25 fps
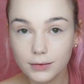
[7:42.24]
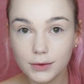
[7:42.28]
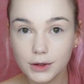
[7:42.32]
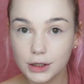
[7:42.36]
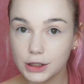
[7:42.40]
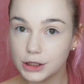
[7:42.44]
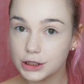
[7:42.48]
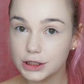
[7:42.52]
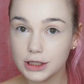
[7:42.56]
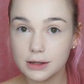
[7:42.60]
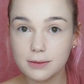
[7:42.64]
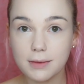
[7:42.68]

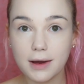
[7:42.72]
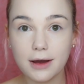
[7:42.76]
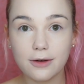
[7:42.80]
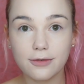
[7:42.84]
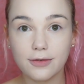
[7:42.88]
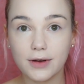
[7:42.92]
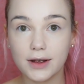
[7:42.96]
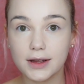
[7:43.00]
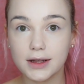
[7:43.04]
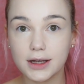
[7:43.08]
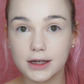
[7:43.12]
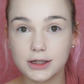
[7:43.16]
Usually matte
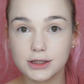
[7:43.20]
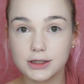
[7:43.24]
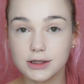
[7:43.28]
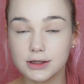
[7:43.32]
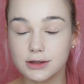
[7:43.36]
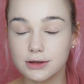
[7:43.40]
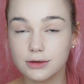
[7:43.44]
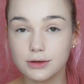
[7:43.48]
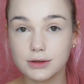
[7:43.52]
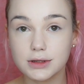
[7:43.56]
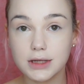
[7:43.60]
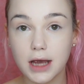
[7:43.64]

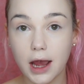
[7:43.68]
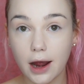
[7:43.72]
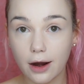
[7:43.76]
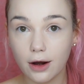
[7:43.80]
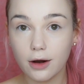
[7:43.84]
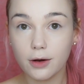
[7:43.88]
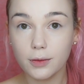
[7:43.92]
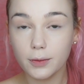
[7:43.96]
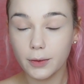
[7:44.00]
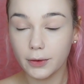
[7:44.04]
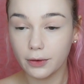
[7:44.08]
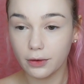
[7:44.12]
foundations look
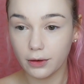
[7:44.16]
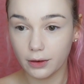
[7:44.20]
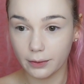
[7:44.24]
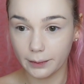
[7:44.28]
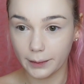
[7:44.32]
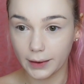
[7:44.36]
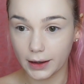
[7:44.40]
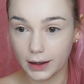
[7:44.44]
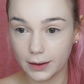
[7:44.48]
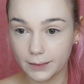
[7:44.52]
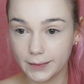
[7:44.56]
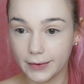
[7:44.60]
terrible on
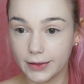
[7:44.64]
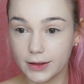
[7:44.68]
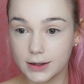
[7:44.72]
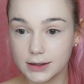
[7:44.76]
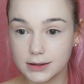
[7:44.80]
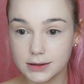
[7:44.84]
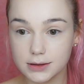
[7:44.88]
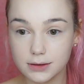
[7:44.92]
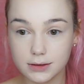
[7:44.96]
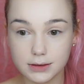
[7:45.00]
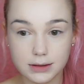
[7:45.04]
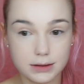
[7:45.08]
me, but
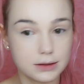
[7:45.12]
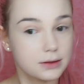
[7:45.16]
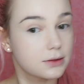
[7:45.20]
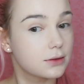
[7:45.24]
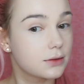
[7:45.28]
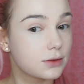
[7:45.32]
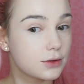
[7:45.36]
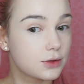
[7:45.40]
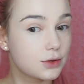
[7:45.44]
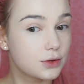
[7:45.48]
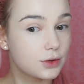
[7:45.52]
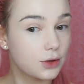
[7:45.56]
this looks
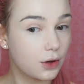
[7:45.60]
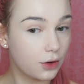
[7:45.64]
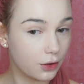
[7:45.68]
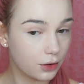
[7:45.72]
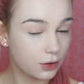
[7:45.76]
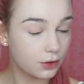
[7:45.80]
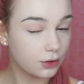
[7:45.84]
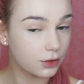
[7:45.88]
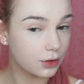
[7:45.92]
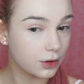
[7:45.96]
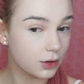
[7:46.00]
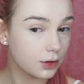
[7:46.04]
so
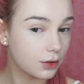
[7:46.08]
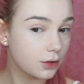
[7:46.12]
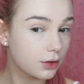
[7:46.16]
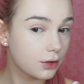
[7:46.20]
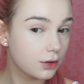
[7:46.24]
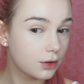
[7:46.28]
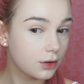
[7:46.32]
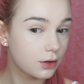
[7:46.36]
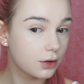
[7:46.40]
good.